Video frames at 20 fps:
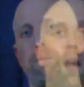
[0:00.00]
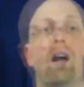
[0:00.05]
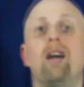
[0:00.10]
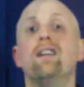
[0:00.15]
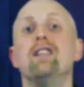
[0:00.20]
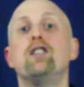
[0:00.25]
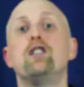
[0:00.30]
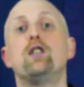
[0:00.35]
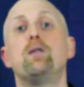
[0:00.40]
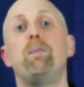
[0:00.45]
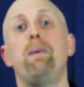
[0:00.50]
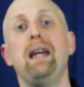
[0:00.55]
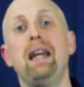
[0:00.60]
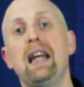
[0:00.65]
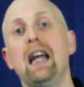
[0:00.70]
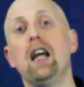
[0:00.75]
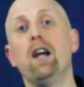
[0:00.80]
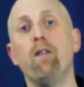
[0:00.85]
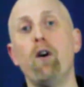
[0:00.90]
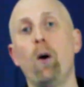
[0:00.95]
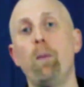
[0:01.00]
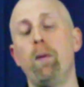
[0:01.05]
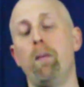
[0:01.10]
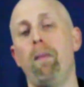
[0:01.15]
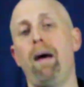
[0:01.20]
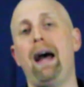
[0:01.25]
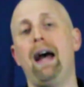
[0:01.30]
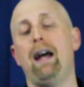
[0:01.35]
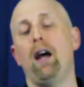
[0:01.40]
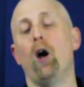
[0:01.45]
Speaking of
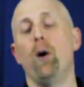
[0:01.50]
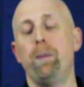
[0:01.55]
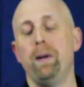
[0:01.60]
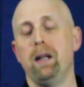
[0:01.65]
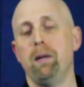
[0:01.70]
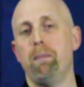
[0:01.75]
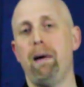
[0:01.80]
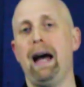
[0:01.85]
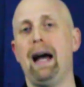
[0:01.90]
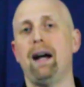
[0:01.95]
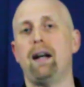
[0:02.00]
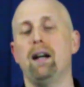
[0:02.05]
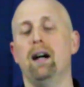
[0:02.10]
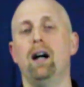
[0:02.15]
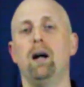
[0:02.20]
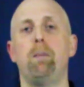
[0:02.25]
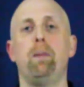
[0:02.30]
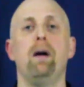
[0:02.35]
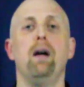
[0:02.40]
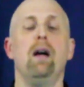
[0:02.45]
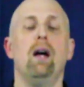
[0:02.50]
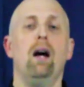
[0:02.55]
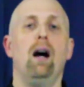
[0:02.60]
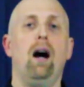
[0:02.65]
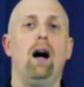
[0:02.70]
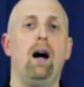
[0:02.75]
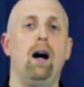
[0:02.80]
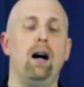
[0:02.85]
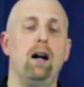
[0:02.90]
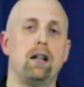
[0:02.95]
opening back up,
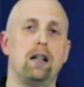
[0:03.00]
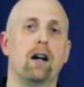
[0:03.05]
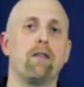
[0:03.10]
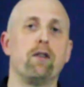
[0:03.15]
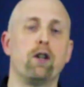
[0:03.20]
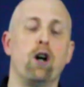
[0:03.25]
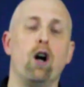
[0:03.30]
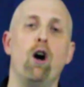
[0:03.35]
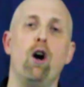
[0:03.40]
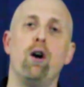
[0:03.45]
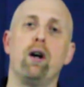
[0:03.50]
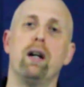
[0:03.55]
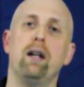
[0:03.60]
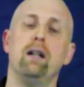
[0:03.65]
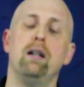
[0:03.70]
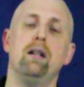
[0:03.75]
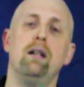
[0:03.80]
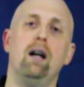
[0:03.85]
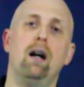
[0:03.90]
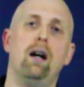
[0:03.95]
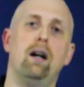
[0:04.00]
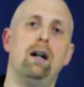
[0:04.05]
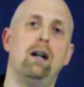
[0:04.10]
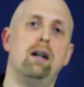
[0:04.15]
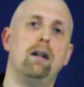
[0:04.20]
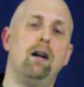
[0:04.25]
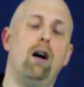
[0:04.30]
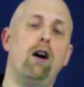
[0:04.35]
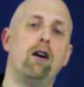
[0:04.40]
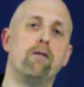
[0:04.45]
Governor Hogan
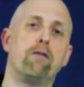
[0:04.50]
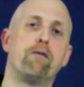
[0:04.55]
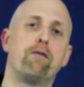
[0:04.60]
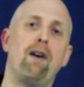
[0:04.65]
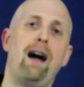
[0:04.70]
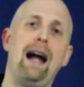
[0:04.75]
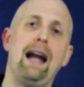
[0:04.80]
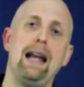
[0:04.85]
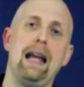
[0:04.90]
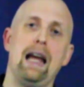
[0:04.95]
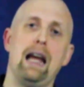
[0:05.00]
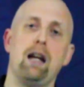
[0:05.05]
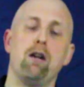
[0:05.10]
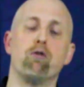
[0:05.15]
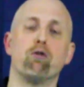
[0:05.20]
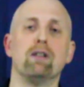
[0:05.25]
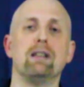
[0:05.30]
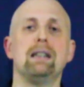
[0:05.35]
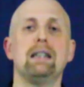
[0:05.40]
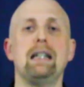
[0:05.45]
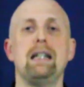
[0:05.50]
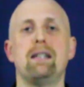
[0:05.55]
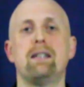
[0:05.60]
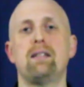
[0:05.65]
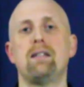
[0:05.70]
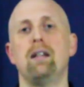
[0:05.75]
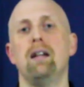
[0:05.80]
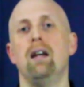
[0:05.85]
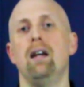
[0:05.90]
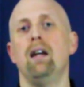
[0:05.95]
on Friday
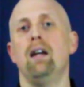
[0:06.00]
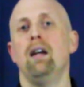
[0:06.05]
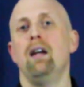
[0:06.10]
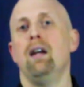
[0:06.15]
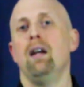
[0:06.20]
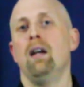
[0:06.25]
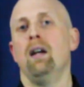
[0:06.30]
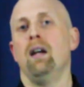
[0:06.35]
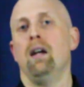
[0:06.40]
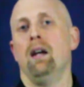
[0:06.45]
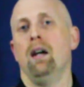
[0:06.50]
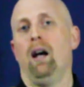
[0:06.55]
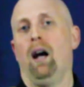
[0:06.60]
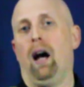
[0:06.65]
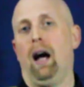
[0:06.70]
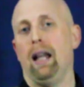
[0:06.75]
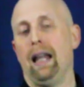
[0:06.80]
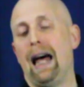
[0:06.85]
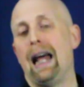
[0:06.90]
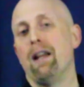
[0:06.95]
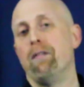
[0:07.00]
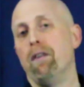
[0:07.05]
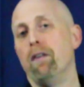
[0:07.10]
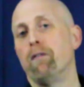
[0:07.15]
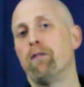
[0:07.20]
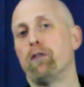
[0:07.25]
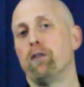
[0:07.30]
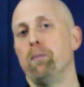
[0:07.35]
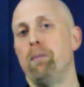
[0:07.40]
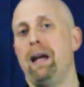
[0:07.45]
released a lot of
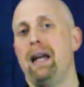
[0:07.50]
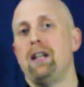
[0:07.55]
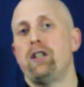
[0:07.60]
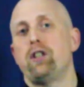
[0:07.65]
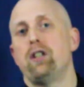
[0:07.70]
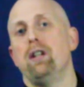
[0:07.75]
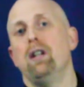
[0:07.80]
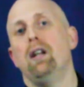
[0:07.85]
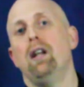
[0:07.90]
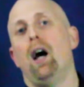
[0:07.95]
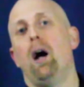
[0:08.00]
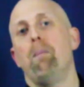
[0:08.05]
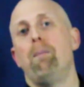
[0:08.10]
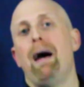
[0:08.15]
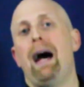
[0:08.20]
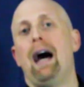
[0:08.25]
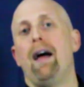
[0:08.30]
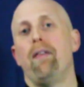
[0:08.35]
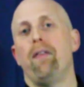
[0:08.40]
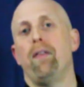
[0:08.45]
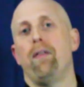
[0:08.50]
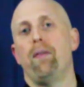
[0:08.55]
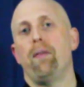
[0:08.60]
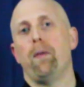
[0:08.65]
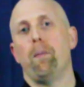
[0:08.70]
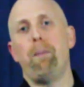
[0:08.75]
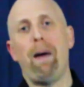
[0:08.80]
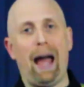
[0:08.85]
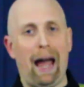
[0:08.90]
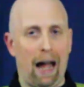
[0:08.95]
information about the
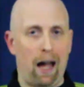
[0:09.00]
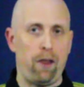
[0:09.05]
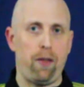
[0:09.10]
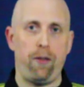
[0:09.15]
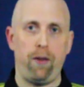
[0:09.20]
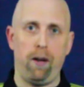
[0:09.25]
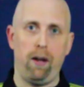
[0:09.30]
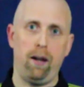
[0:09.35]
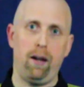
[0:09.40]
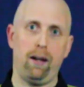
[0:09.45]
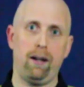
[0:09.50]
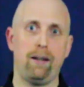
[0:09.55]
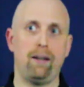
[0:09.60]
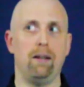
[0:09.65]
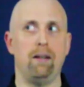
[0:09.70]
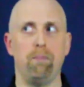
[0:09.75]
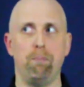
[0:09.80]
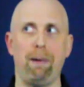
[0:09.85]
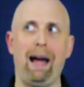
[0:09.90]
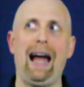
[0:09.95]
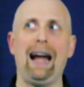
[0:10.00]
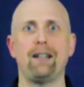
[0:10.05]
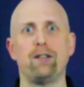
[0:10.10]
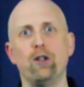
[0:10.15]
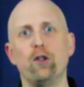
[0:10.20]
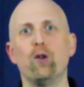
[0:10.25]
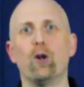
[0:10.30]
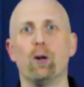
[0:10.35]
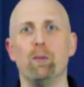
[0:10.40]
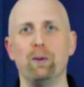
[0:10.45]
path back to
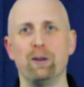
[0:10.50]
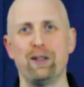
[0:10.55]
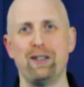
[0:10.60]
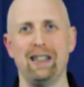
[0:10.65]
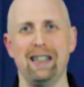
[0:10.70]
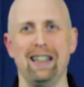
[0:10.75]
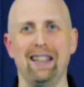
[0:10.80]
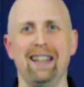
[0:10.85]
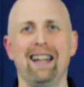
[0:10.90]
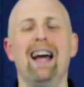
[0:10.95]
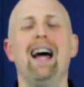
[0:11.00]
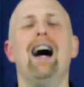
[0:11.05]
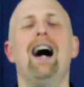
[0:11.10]
normalcy.